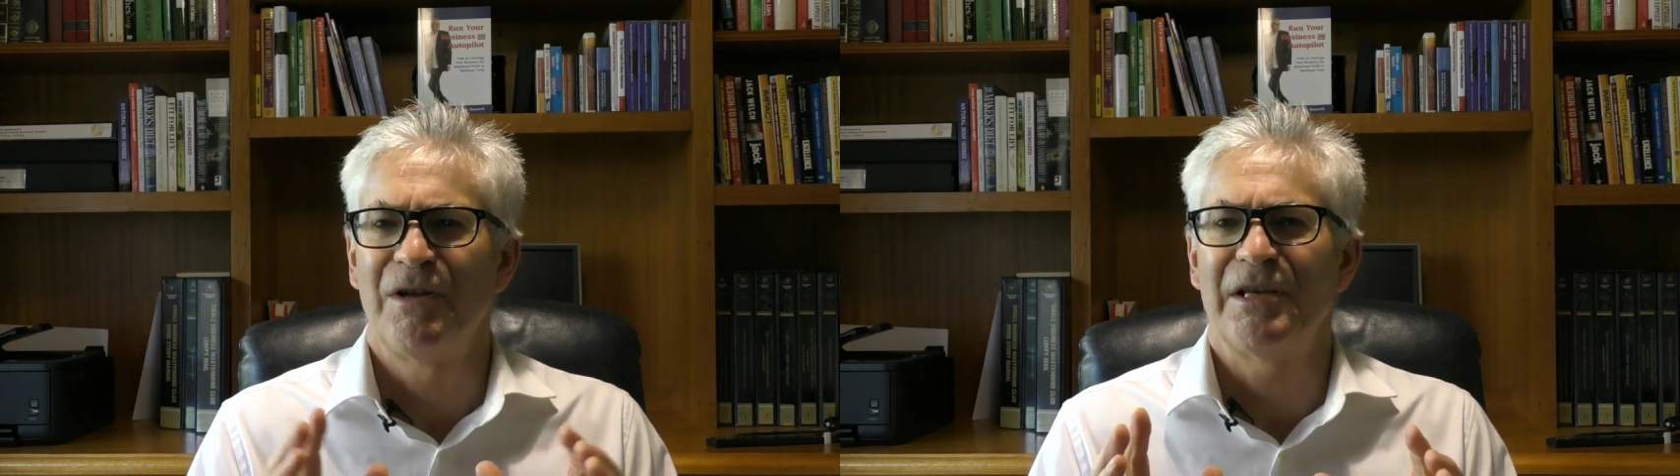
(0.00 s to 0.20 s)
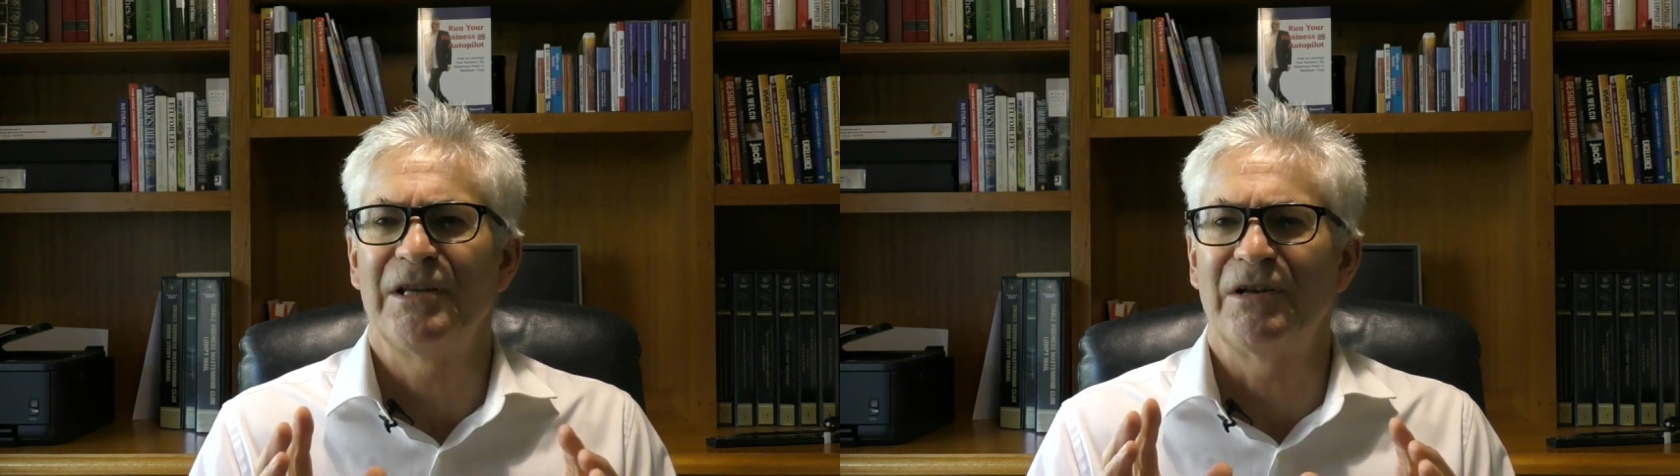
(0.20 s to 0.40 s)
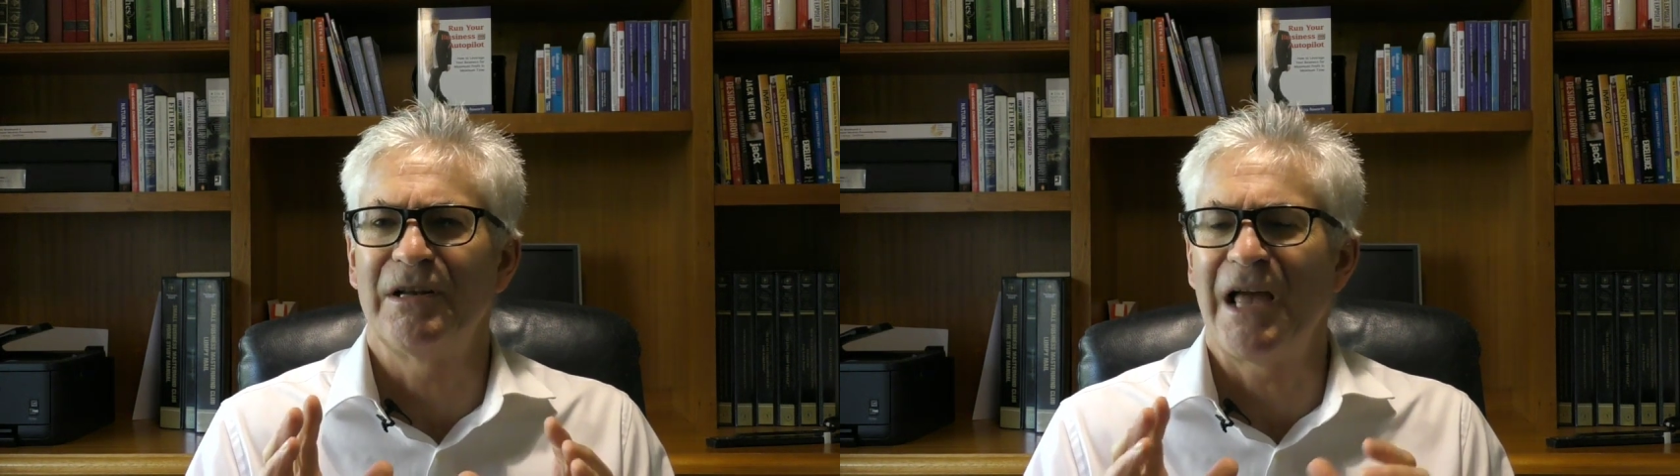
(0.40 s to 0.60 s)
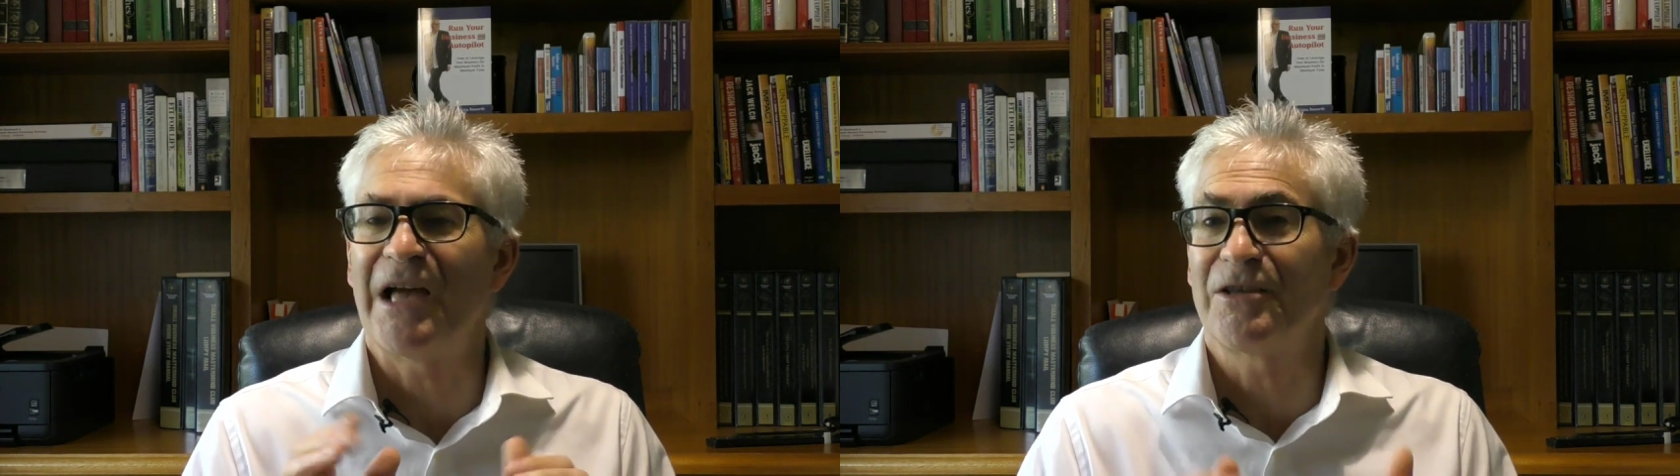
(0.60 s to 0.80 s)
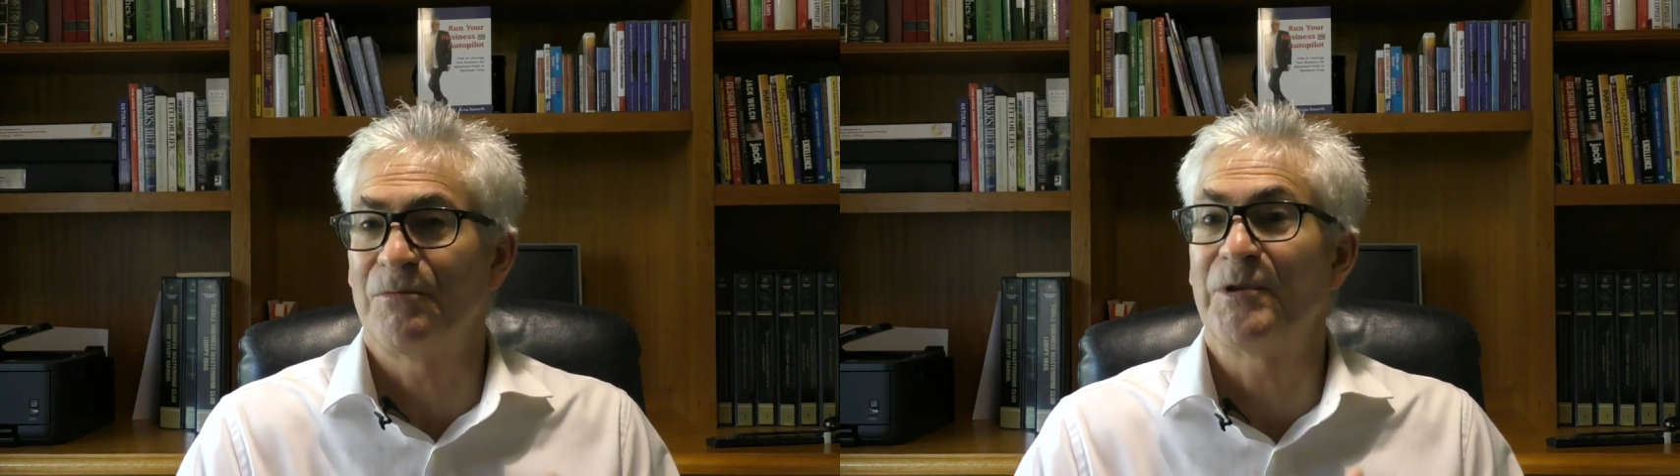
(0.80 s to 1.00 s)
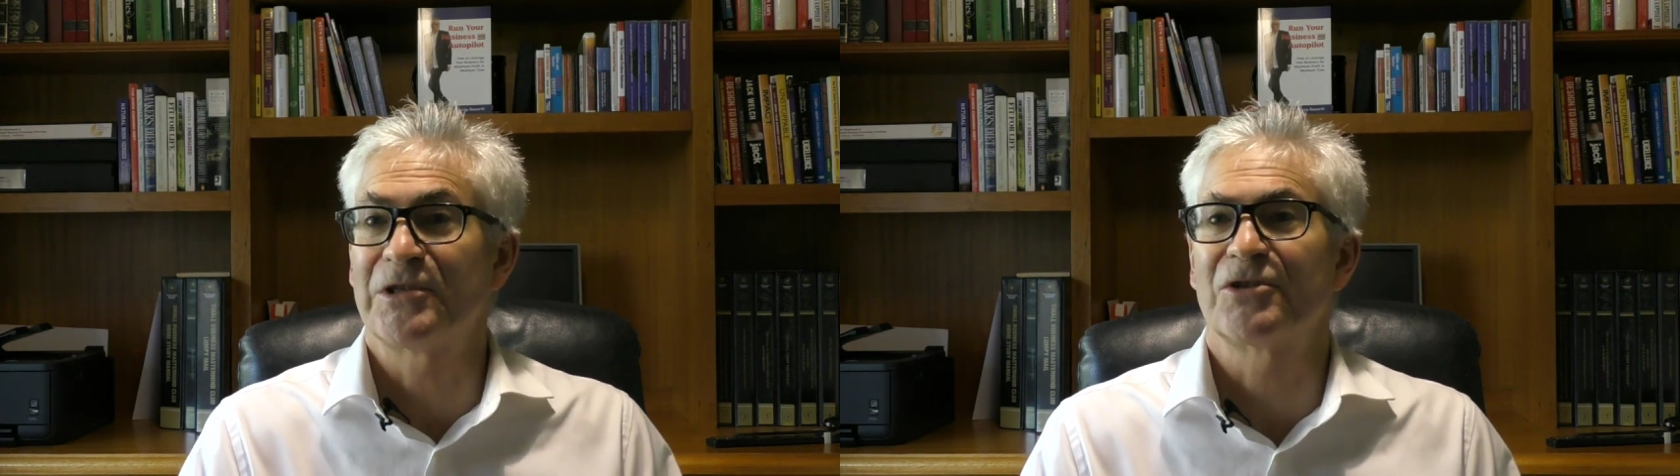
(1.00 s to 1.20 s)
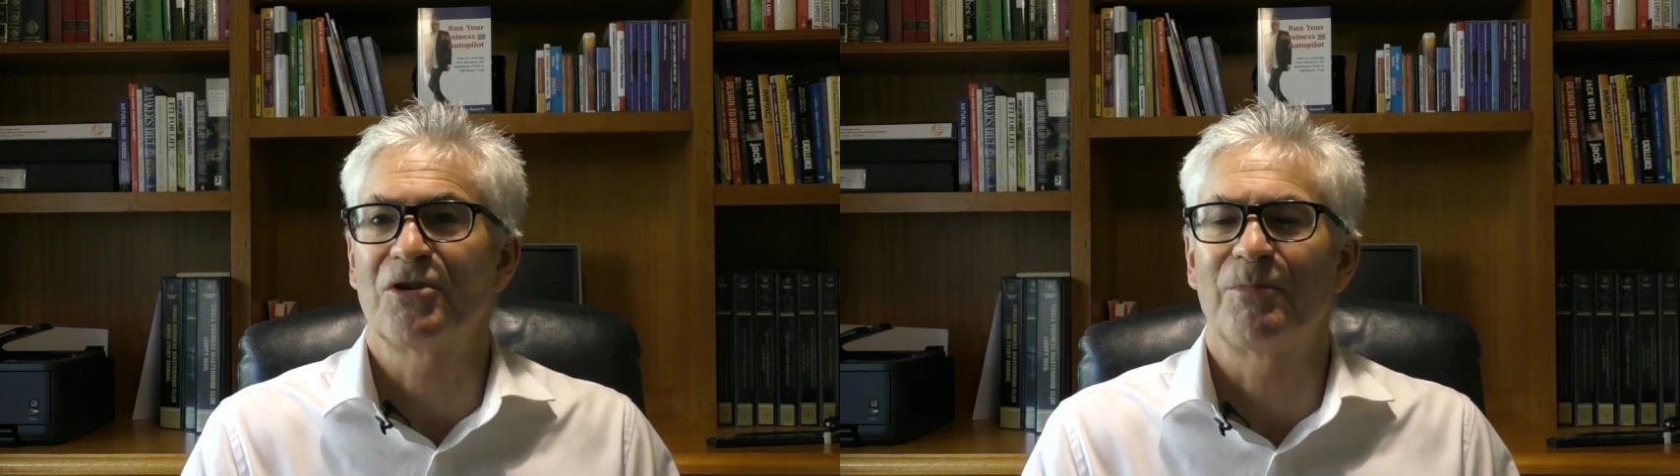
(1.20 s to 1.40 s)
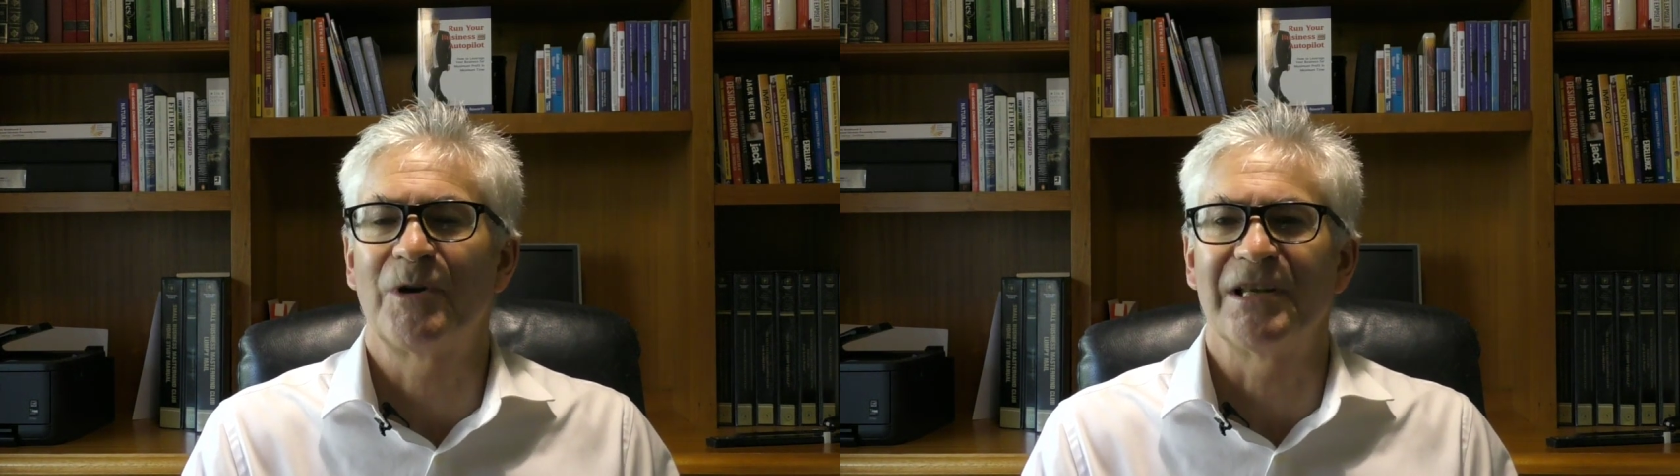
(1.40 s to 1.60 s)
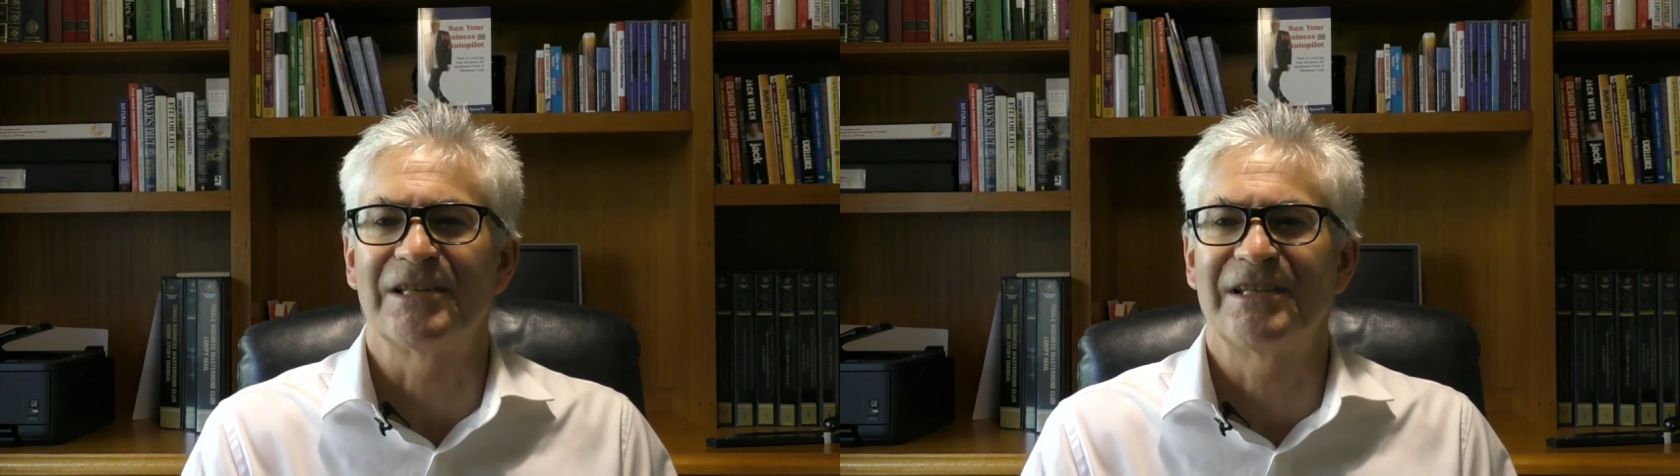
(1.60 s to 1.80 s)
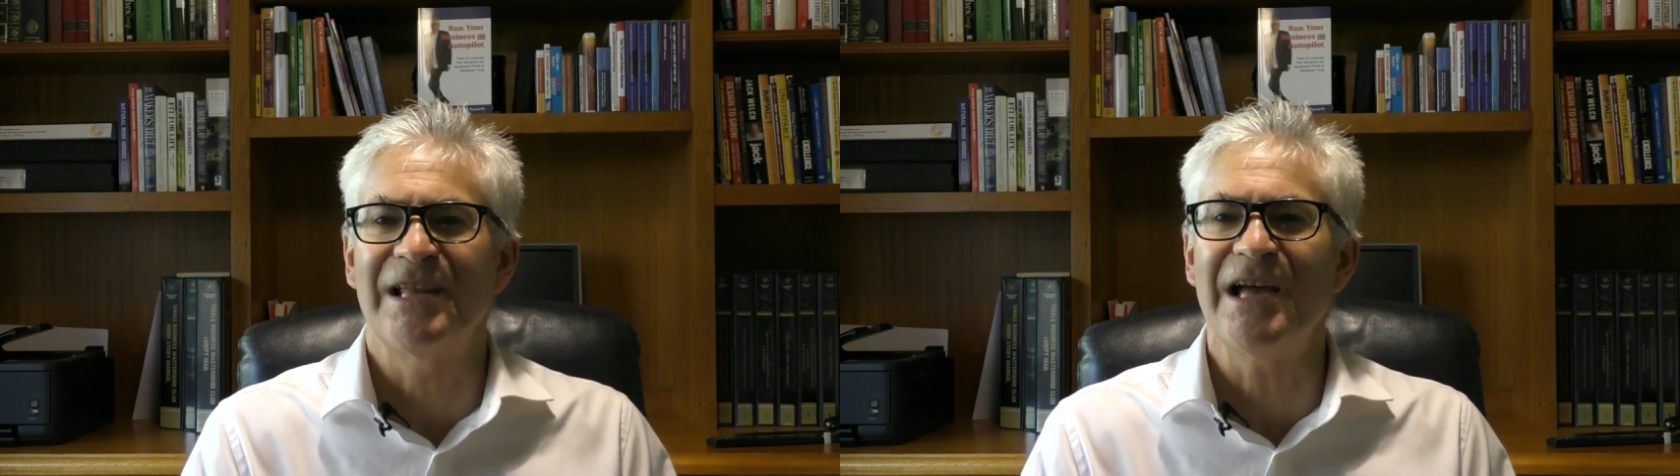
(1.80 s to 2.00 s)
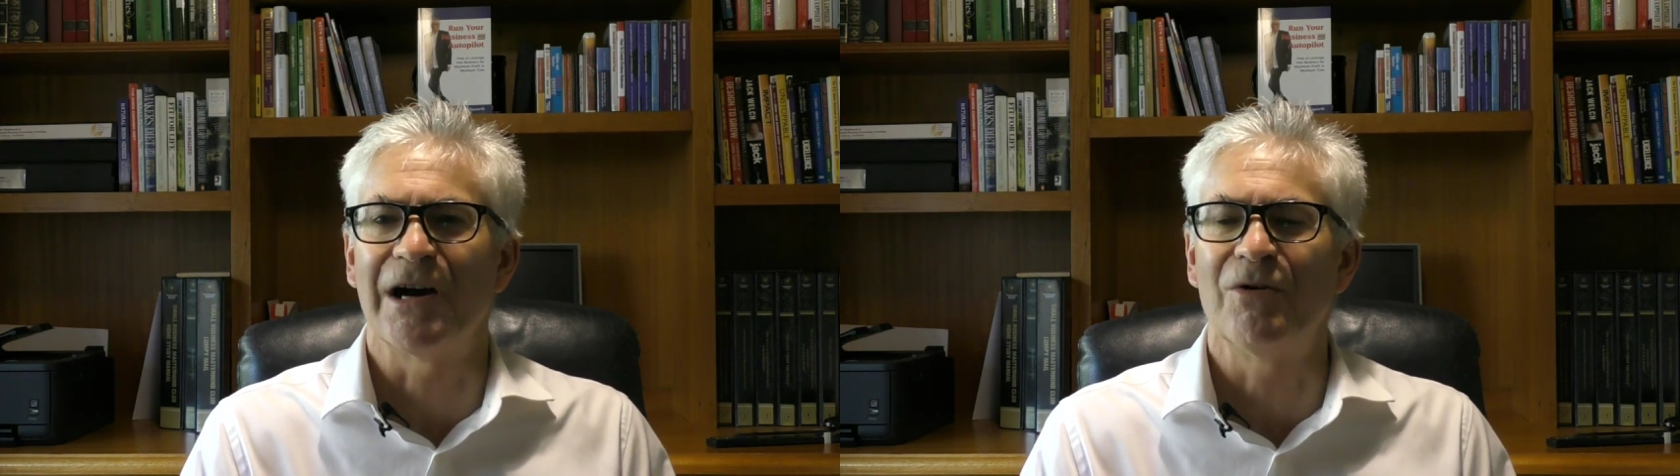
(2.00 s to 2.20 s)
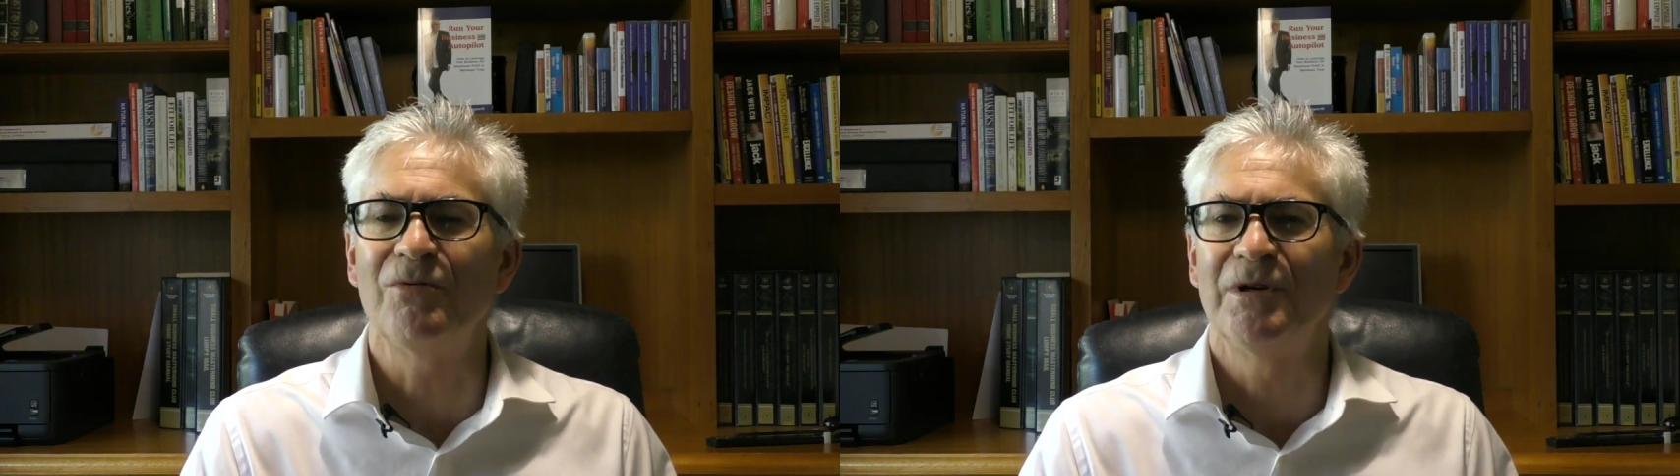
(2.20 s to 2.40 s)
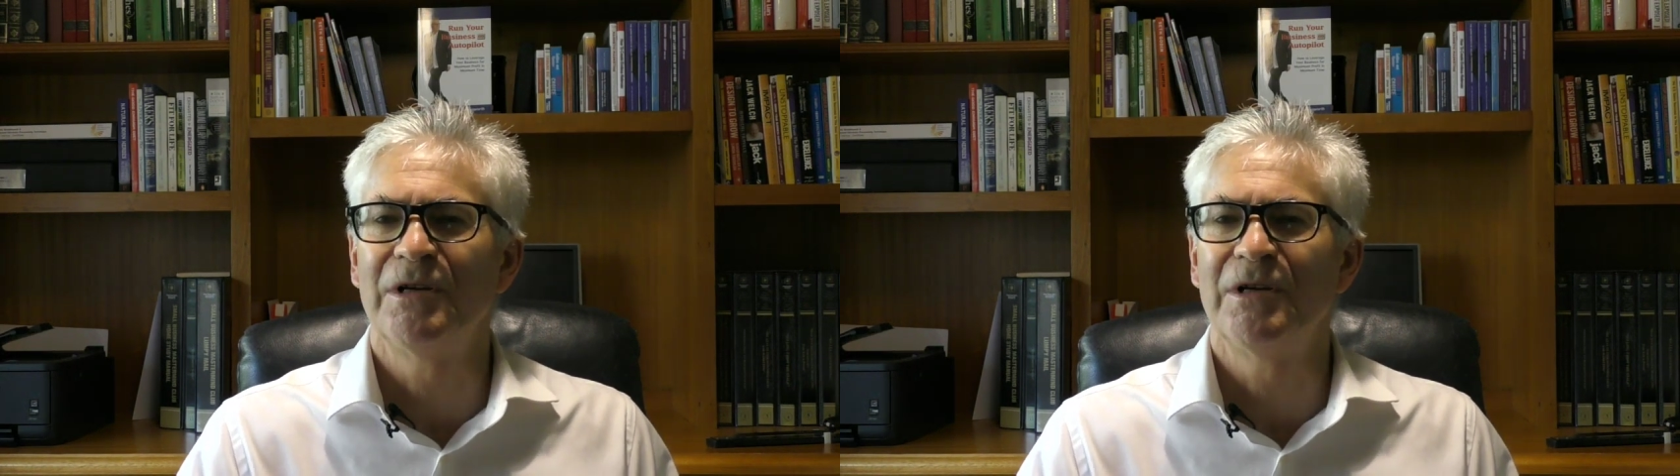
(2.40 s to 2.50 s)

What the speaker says: in how your business operates now